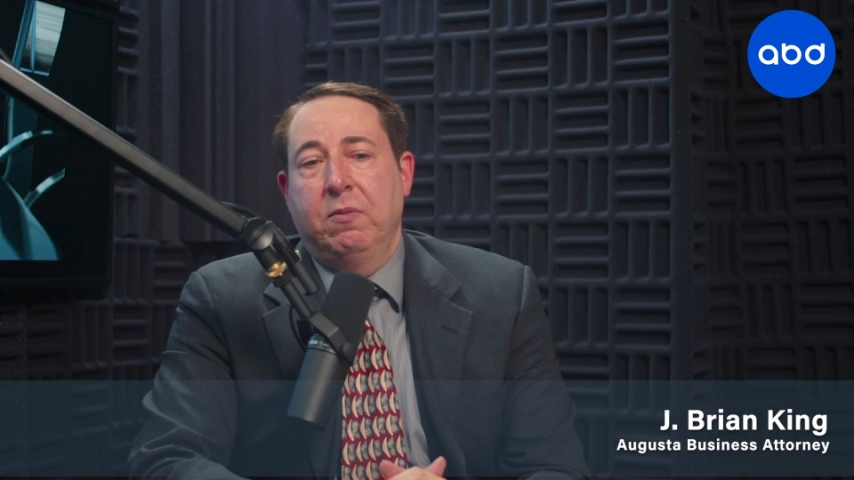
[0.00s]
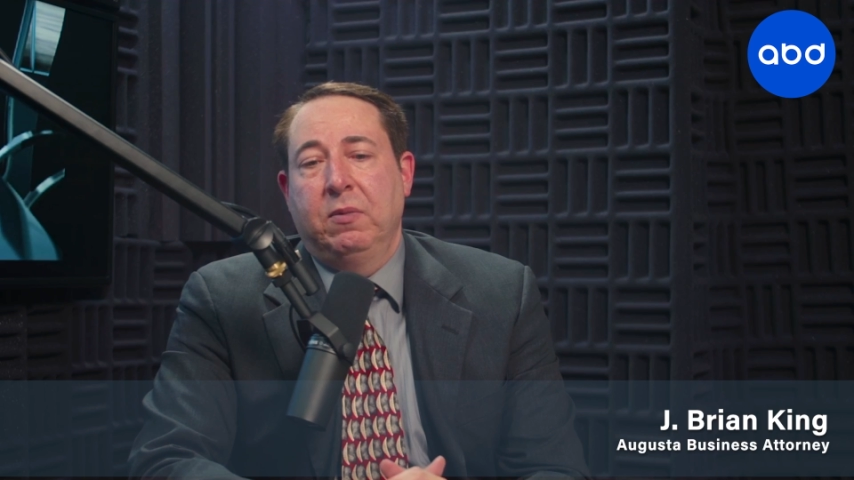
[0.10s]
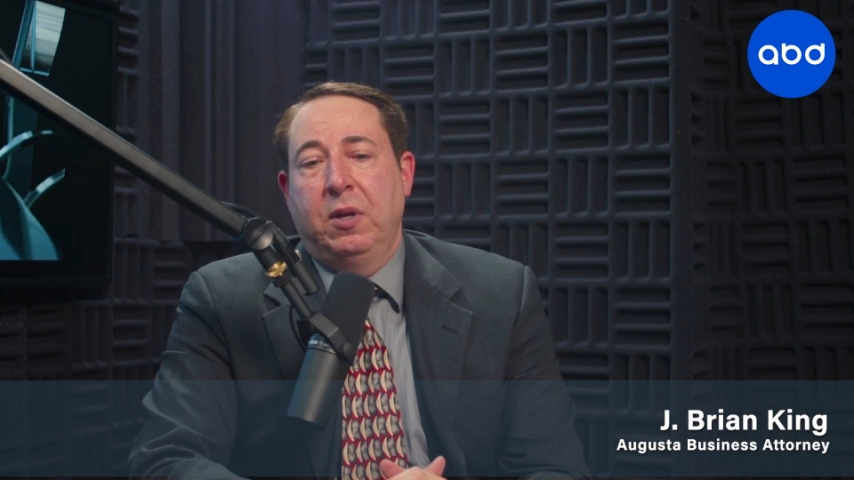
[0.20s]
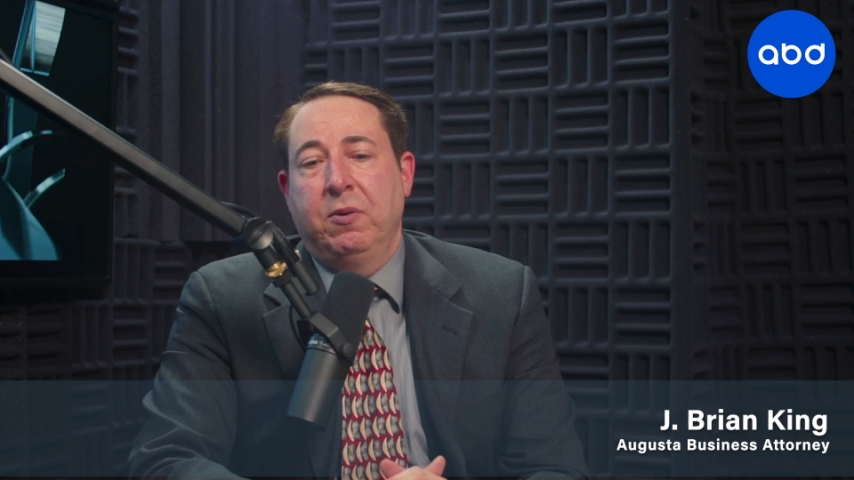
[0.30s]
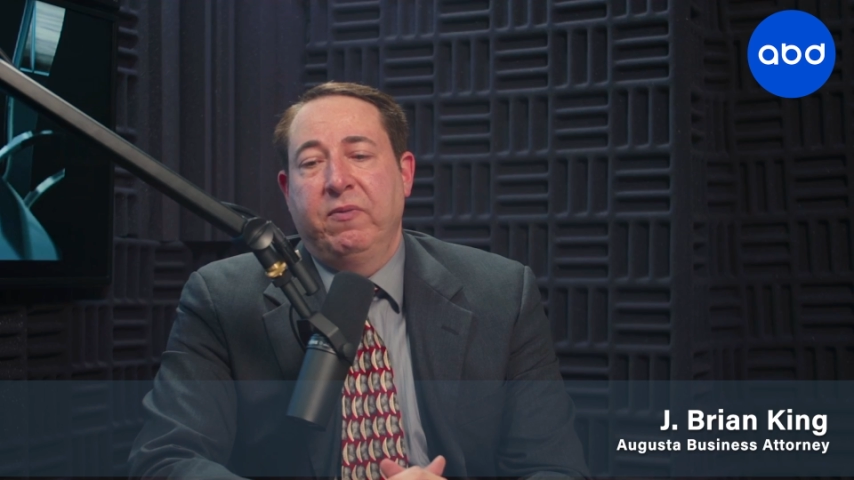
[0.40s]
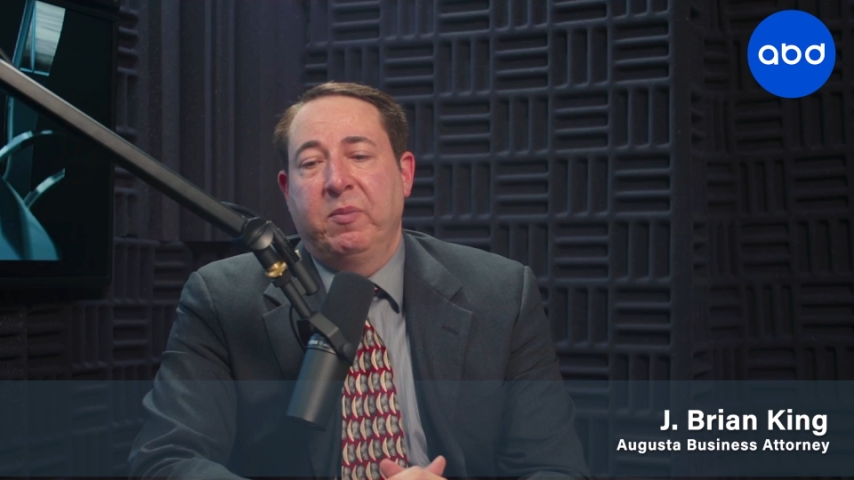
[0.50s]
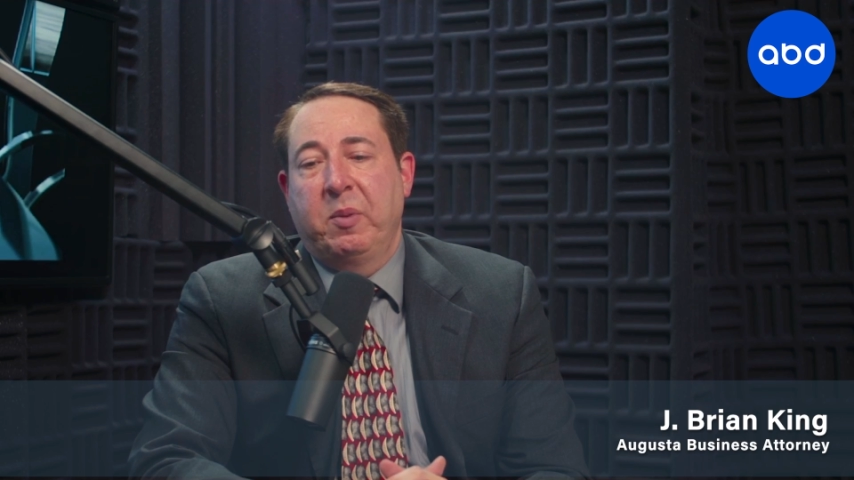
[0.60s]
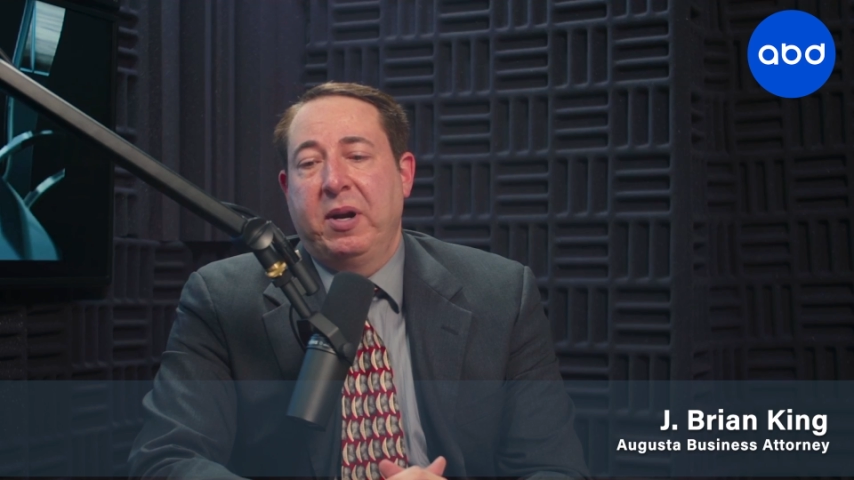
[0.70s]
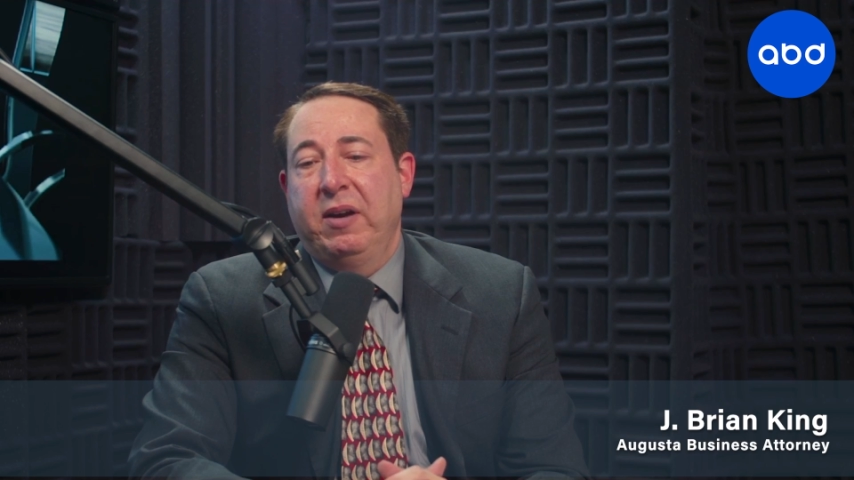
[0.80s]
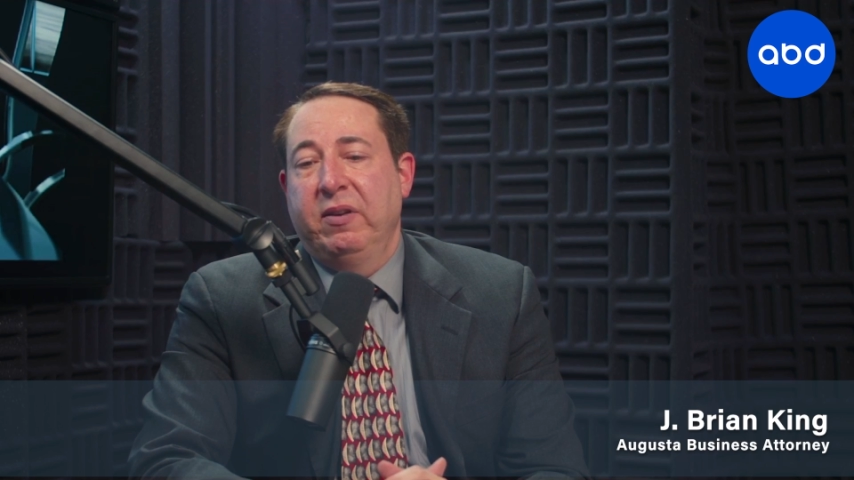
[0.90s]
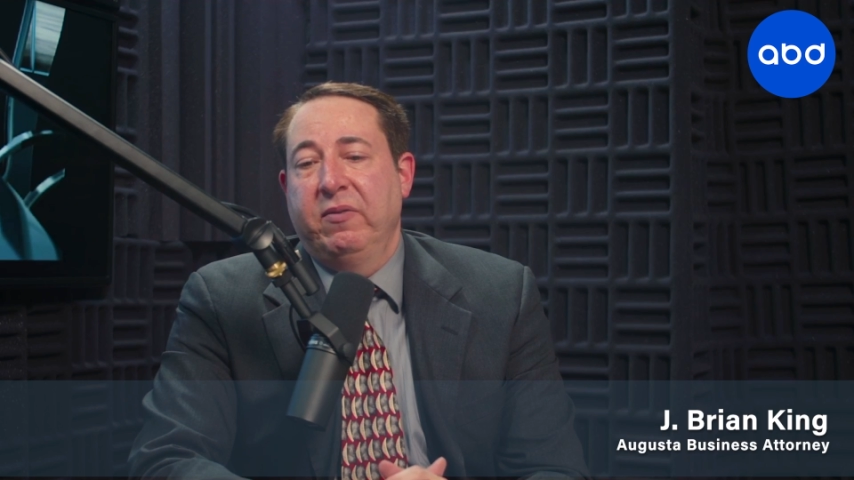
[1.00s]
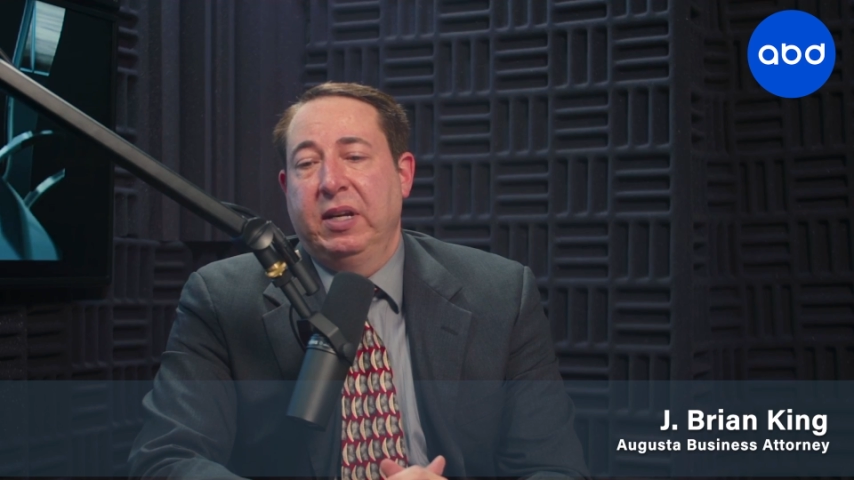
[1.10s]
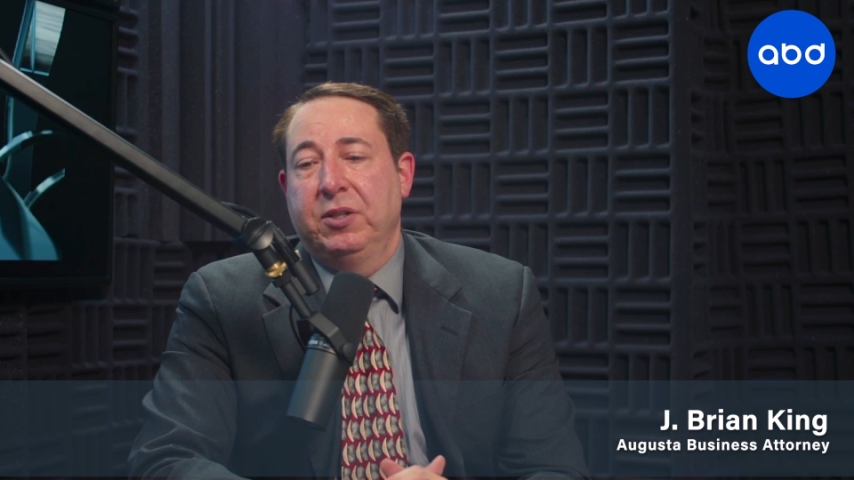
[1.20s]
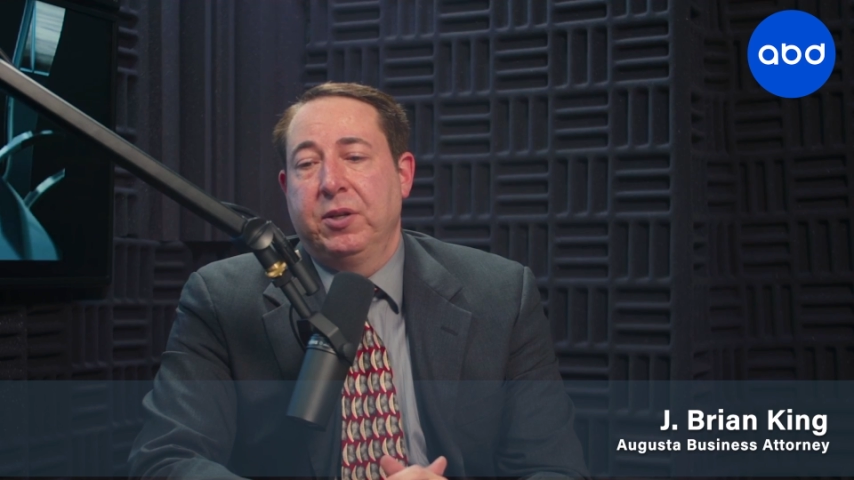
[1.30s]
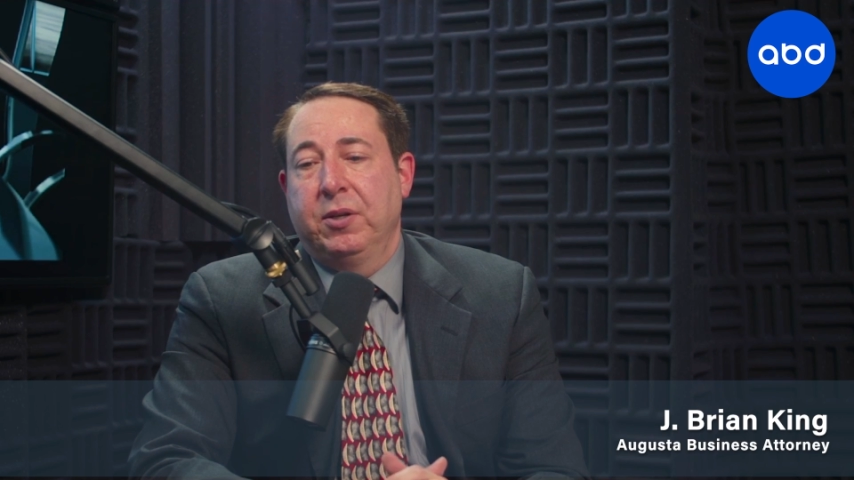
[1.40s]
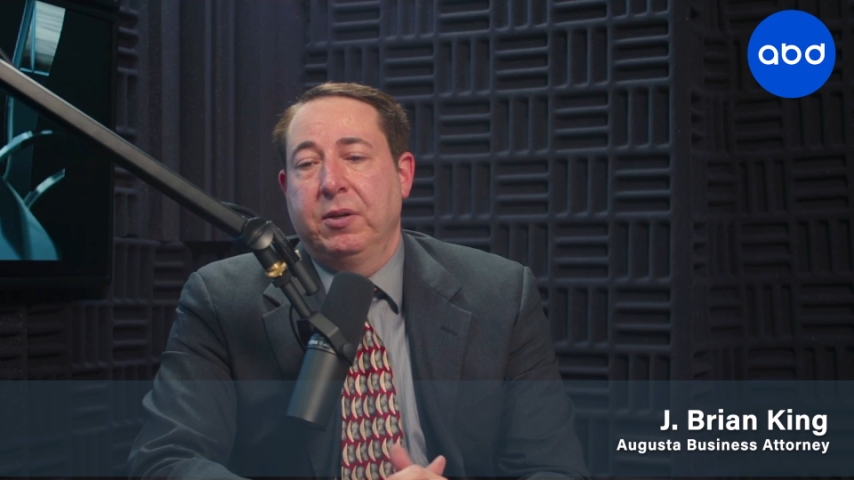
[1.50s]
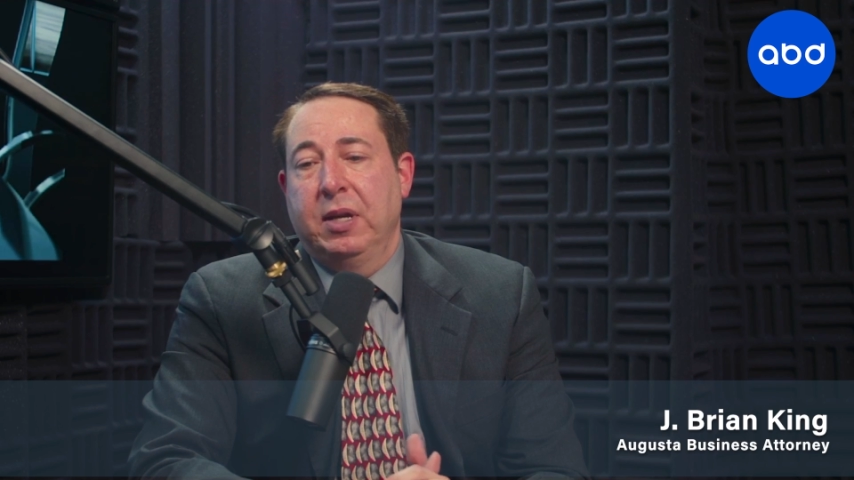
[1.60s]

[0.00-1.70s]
loan from a private investor